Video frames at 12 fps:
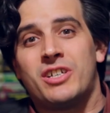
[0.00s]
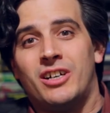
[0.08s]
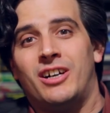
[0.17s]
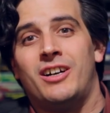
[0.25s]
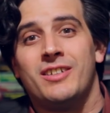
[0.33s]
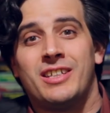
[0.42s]
a
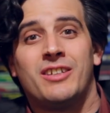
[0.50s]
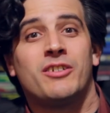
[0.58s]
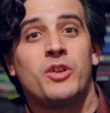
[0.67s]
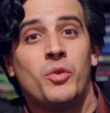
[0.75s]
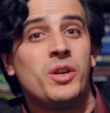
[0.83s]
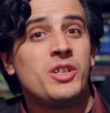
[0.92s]
car that they're
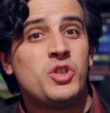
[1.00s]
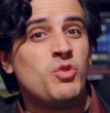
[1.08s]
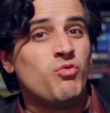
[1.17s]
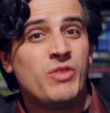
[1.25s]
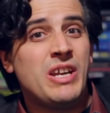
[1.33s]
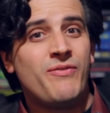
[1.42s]
going to
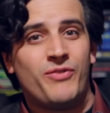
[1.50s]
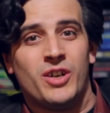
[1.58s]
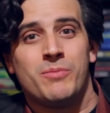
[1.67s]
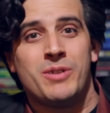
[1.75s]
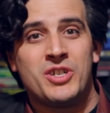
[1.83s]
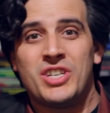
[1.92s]

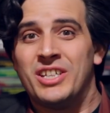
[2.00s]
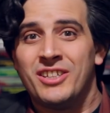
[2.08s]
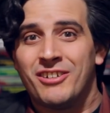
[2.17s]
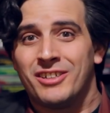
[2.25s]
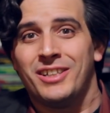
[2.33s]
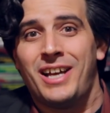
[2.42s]
refurbish in
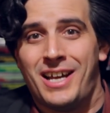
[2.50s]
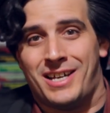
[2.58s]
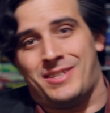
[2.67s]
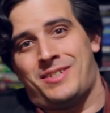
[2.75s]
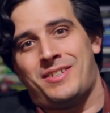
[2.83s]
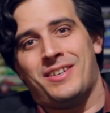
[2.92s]
their
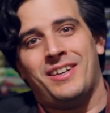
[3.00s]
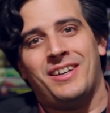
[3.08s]
class.